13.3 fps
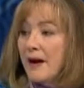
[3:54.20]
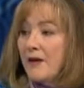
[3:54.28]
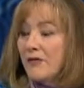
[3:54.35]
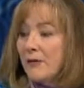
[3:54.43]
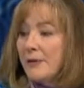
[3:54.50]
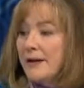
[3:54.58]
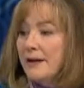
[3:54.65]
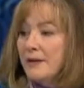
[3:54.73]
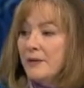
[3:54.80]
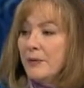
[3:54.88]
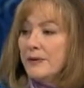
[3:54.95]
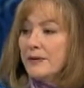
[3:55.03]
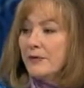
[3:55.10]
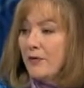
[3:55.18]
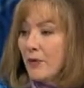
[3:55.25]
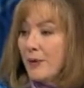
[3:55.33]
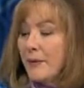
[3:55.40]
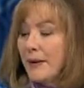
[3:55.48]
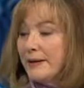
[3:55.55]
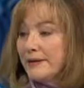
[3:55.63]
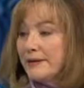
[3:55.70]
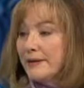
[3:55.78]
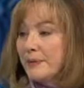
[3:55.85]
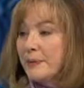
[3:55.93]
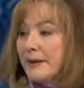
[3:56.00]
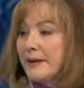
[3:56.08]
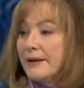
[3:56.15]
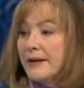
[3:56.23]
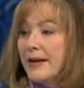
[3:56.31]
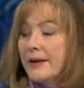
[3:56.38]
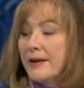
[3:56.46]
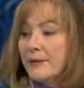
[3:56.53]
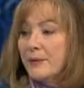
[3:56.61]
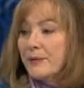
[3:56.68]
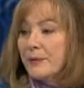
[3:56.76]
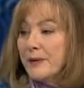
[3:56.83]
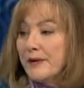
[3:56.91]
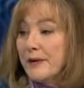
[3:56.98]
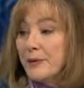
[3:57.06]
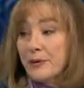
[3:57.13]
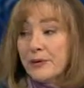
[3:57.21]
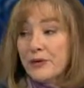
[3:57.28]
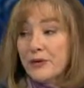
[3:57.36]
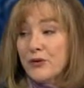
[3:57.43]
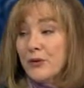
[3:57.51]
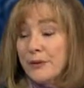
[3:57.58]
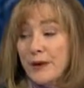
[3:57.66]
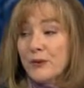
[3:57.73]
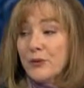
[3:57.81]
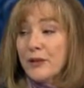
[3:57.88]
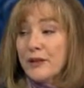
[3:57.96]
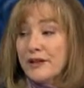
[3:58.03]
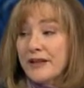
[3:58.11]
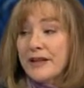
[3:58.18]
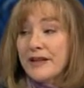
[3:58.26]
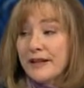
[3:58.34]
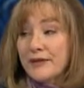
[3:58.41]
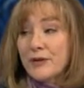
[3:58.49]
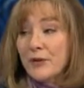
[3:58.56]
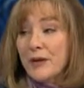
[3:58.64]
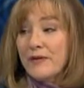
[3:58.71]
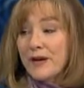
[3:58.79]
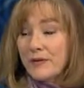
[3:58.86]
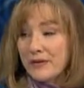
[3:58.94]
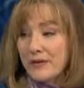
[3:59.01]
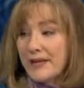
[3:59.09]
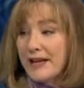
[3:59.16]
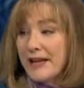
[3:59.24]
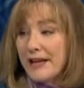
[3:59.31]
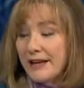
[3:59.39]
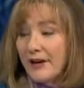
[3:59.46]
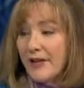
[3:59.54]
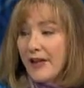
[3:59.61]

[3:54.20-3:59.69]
For me, it was 4 months, but it was because I was really determined. I was working 10, 11, 12 hours a day on